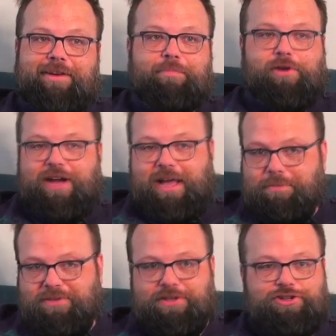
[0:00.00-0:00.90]

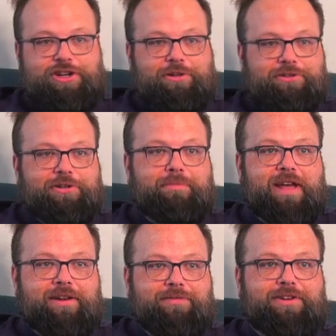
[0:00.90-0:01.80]
perhaps the shelter
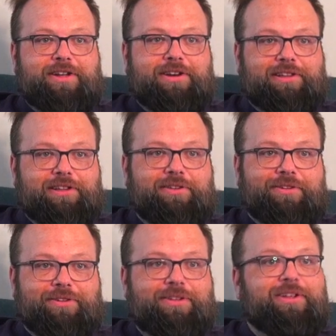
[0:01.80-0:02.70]
might have done a little